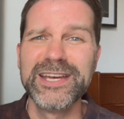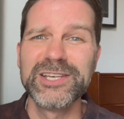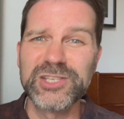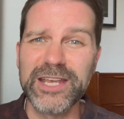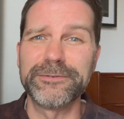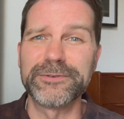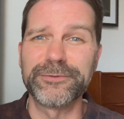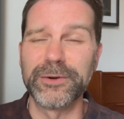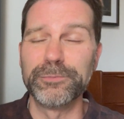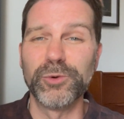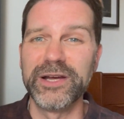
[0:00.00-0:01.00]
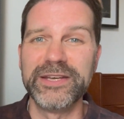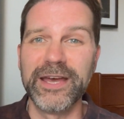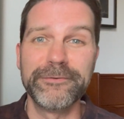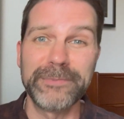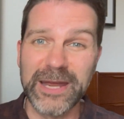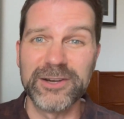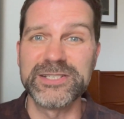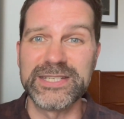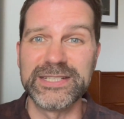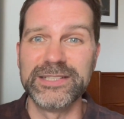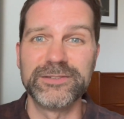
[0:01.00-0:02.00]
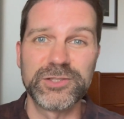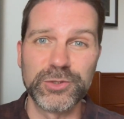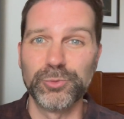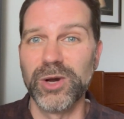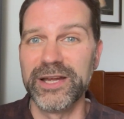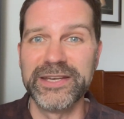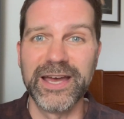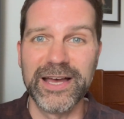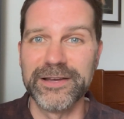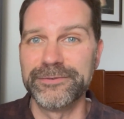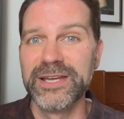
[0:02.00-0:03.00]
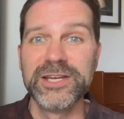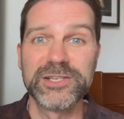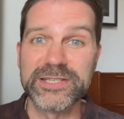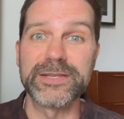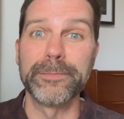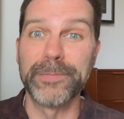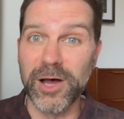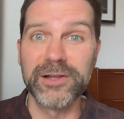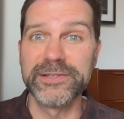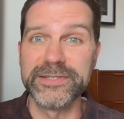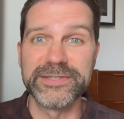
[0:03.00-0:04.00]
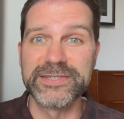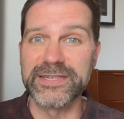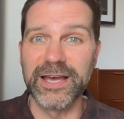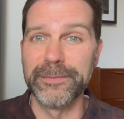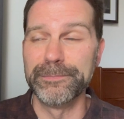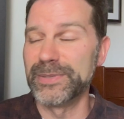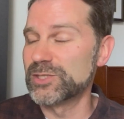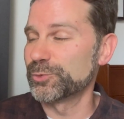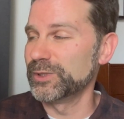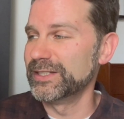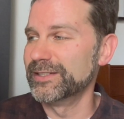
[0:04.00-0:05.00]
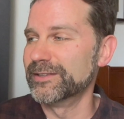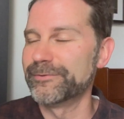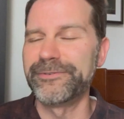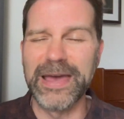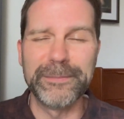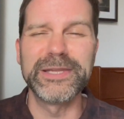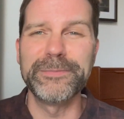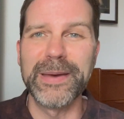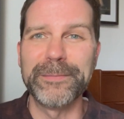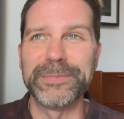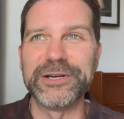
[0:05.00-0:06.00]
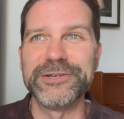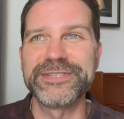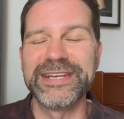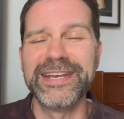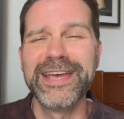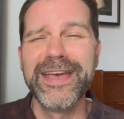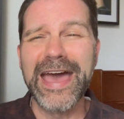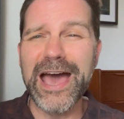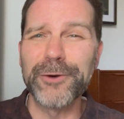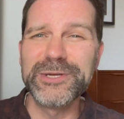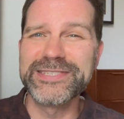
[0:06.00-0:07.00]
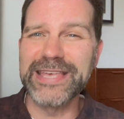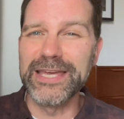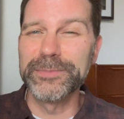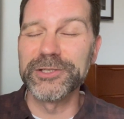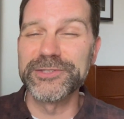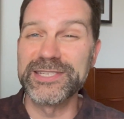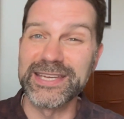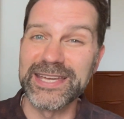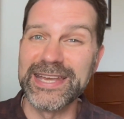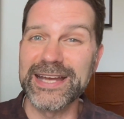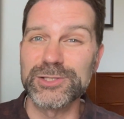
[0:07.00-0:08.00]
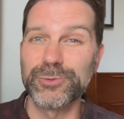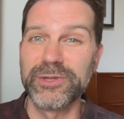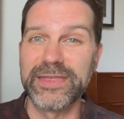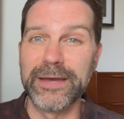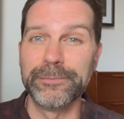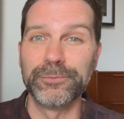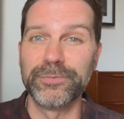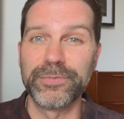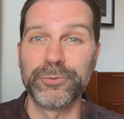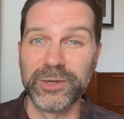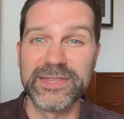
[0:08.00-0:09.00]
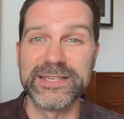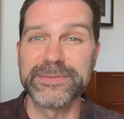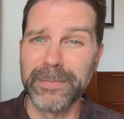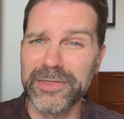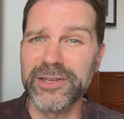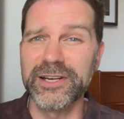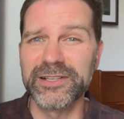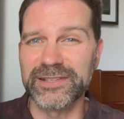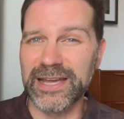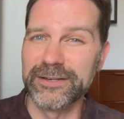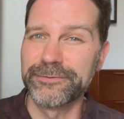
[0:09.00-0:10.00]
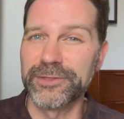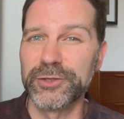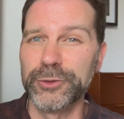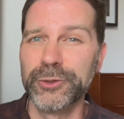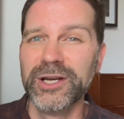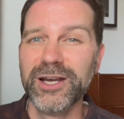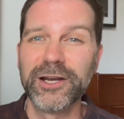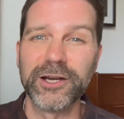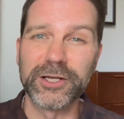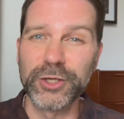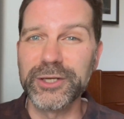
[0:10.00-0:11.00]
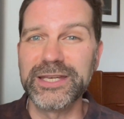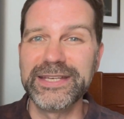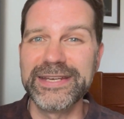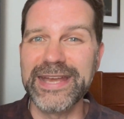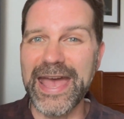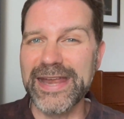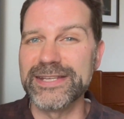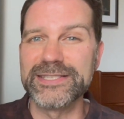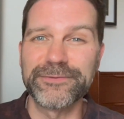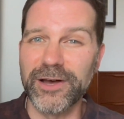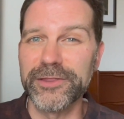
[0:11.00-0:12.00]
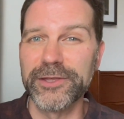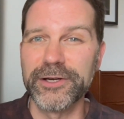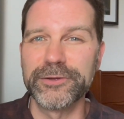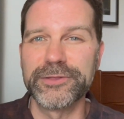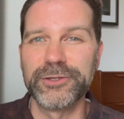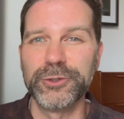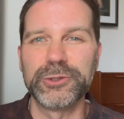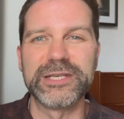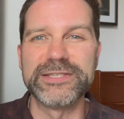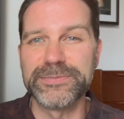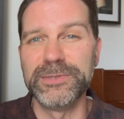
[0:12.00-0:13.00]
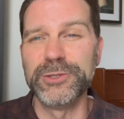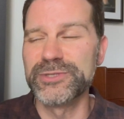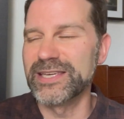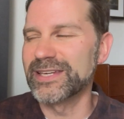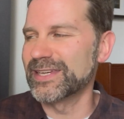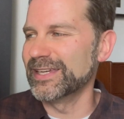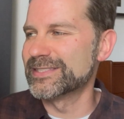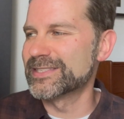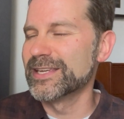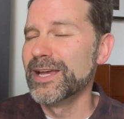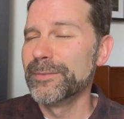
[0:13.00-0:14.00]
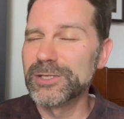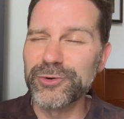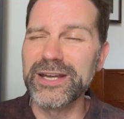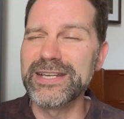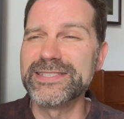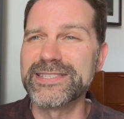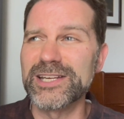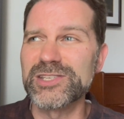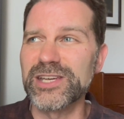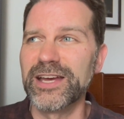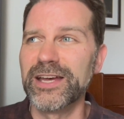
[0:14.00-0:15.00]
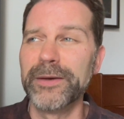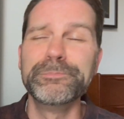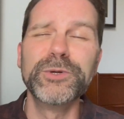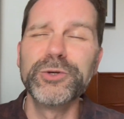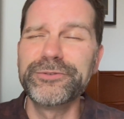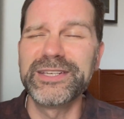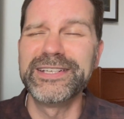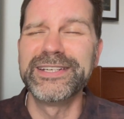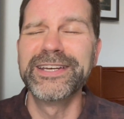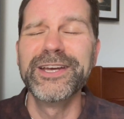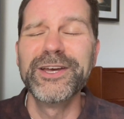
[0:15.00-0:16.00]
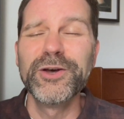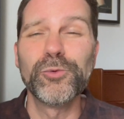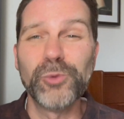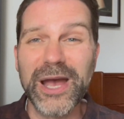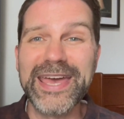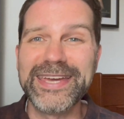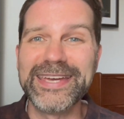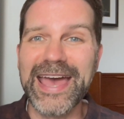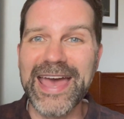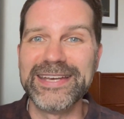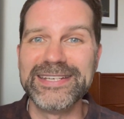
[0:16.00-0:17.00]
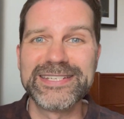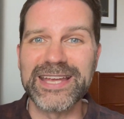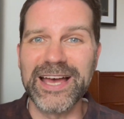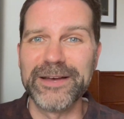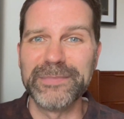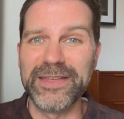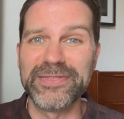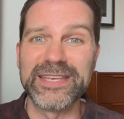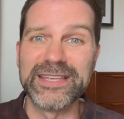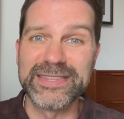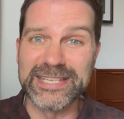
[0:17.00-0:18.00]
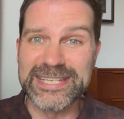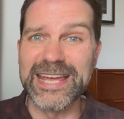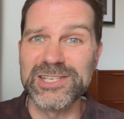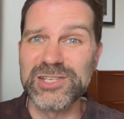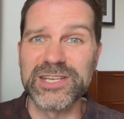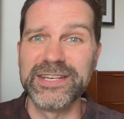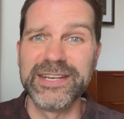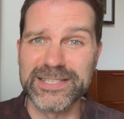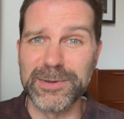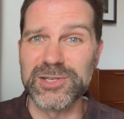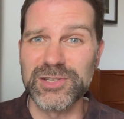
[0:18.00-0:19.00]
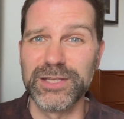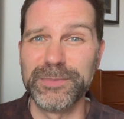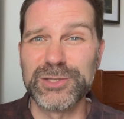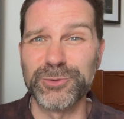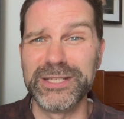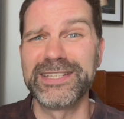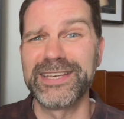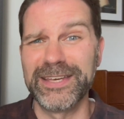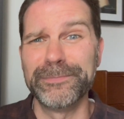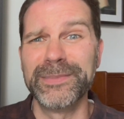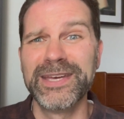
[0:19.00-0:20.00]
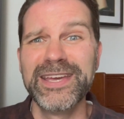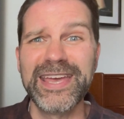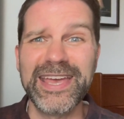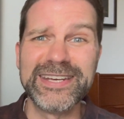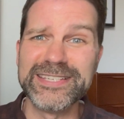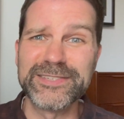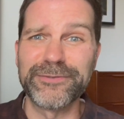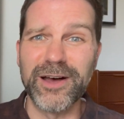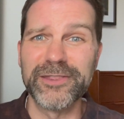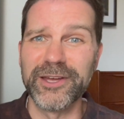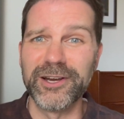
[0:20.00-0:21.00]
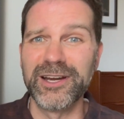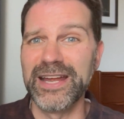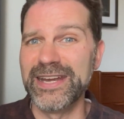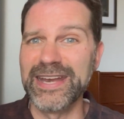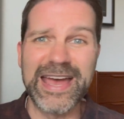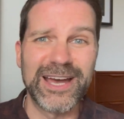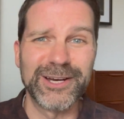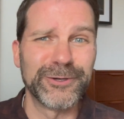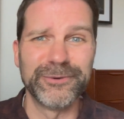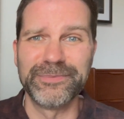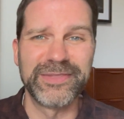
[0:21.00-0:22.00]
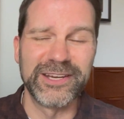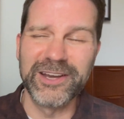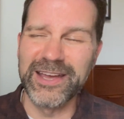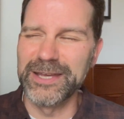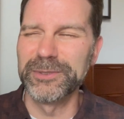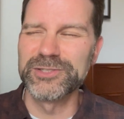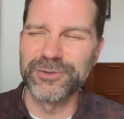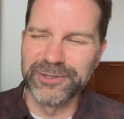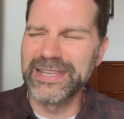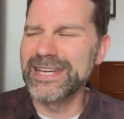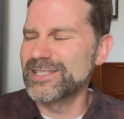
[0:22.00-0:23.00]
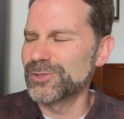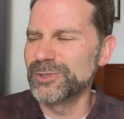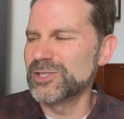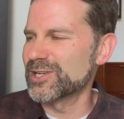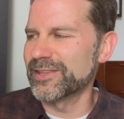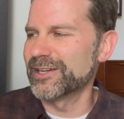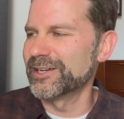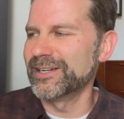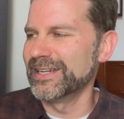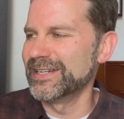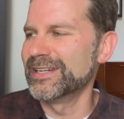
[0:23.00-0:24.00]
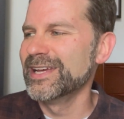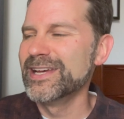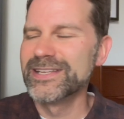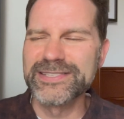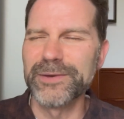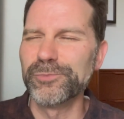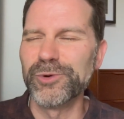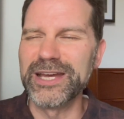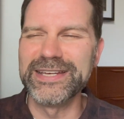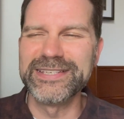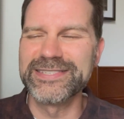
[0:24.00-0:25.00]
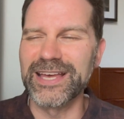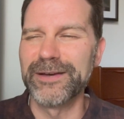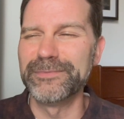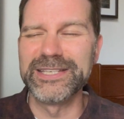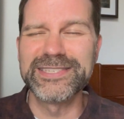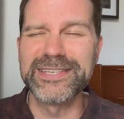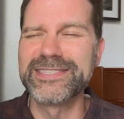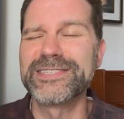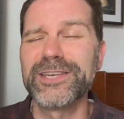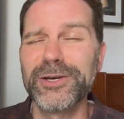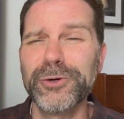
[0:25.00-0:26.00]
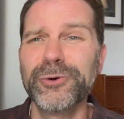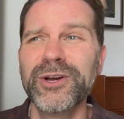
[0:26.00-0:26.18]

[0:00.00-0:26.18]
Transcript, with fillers: shift from one of parenting to one of just bonds um, between family members and how he's able to connect with them with his mother kind of through her cooking and his father through his music. It's portrayed in such a, a moving way and um, and the the tension especially between him and his father and how they're not able to relate to each other in some ways um, it's it's so